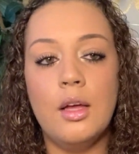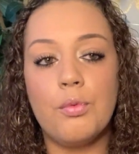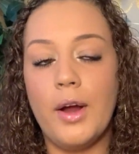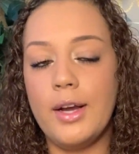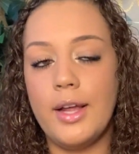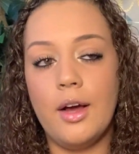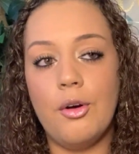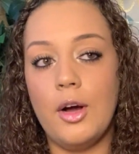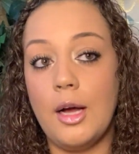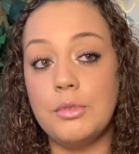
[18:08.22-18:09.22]
right
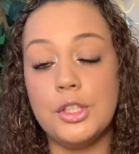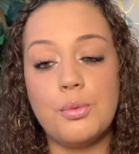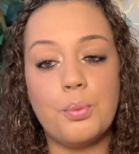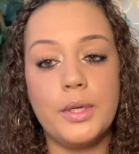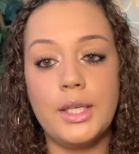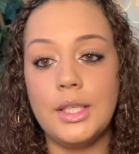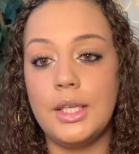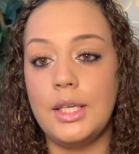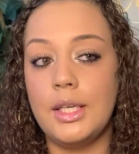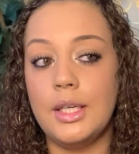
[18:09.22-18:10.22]
now, I'm just
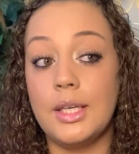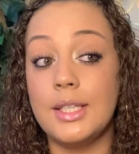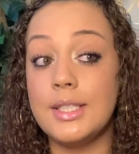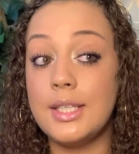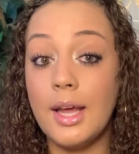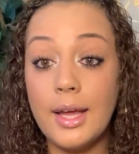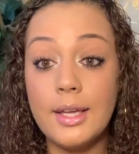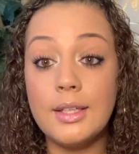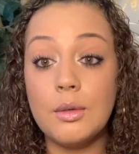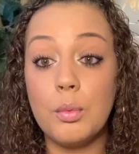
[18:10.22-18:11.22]
really
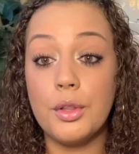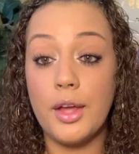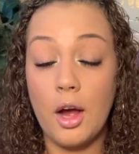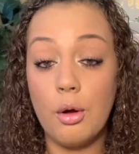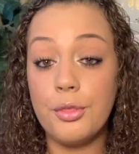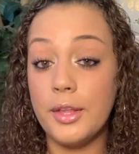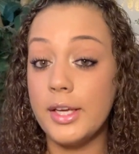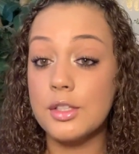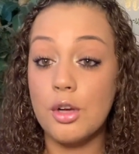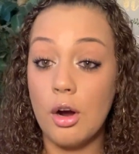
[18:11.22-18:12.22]
content with how
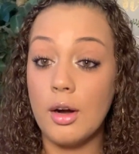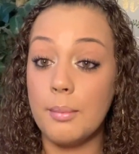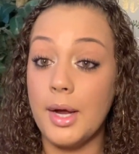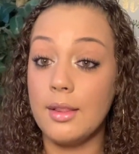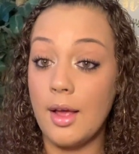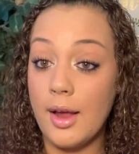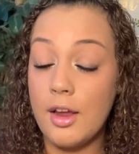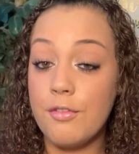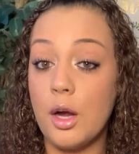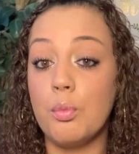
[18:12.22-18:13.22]
things are in my
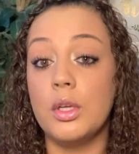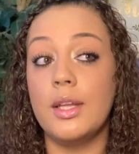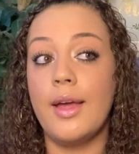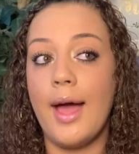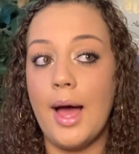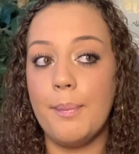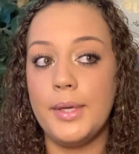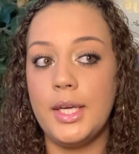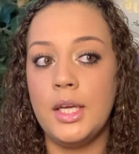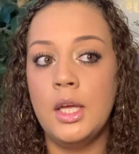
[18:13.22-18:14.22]
life. I'm really
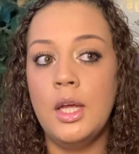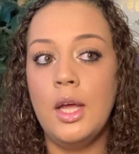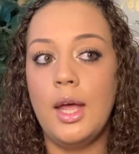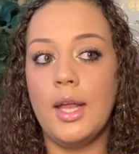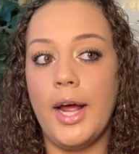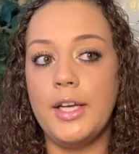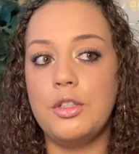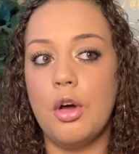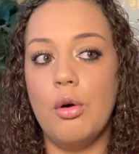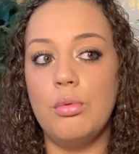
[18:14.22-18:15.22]
happy. And I
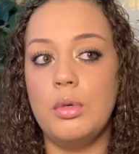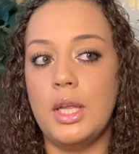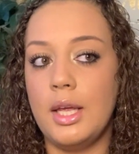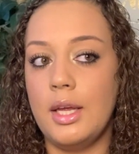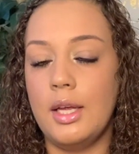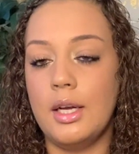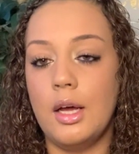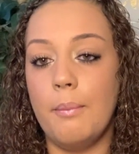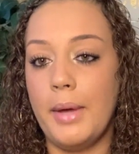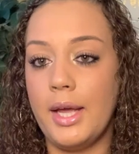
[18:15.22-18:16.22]
don't need
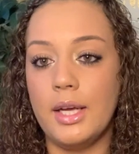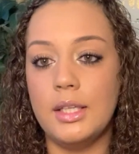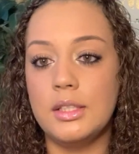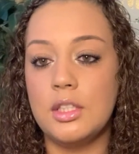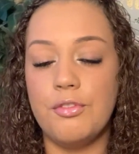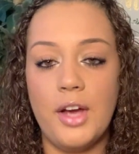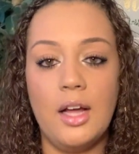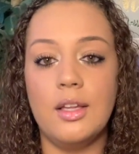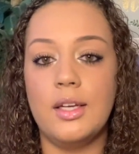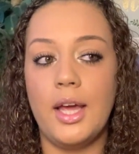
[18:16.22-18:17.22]
a man to
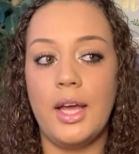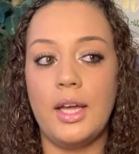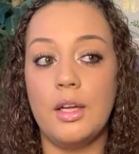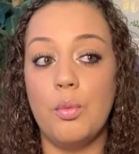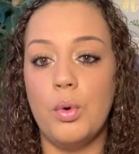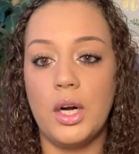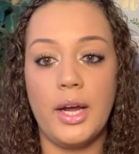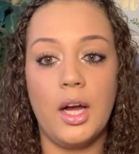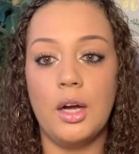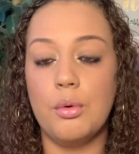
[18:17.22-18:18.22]
validate what I
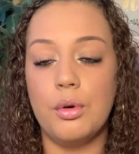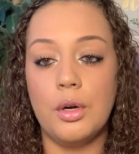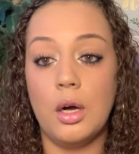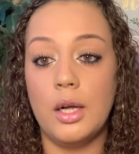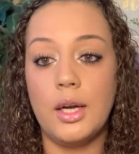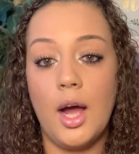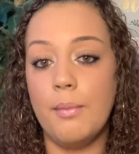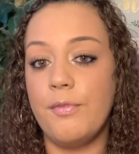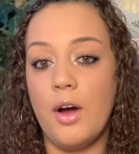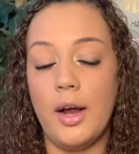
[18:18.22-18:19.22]
got going on.
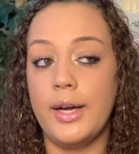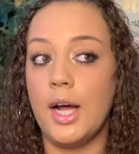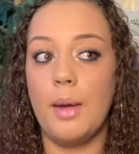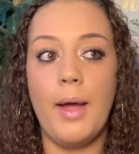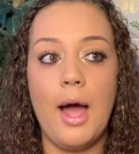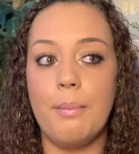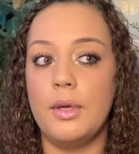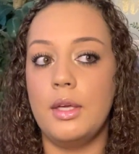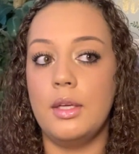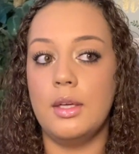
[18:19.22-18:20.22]
I'm fine. I'm
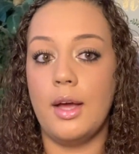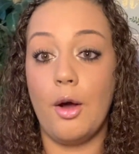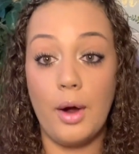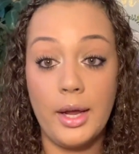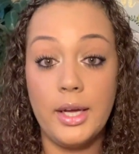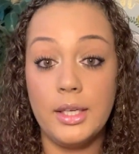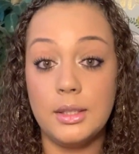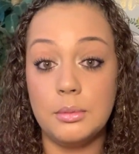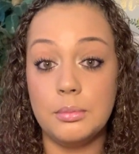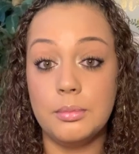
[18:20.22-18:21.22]
happy how I
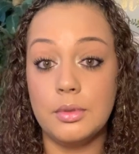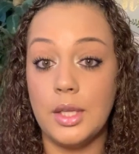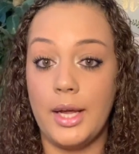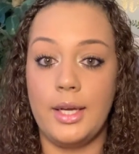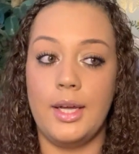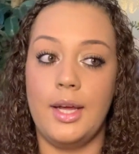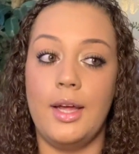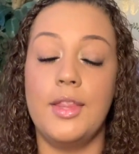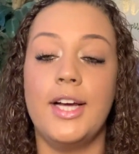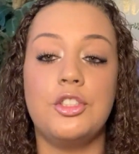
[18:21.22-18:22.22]
am. Like,
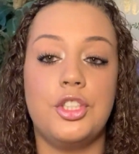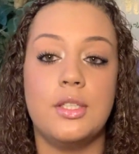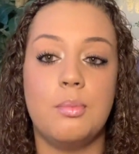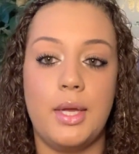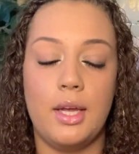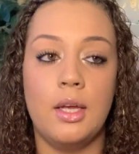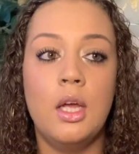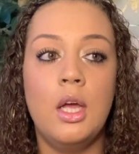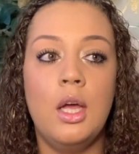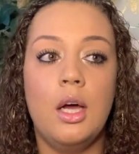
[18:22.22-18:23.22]
and that's just me.
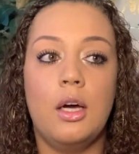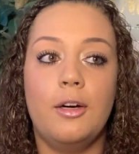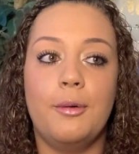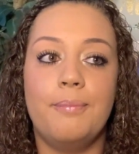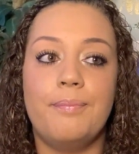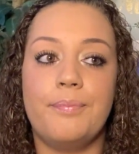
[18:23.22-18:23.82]
I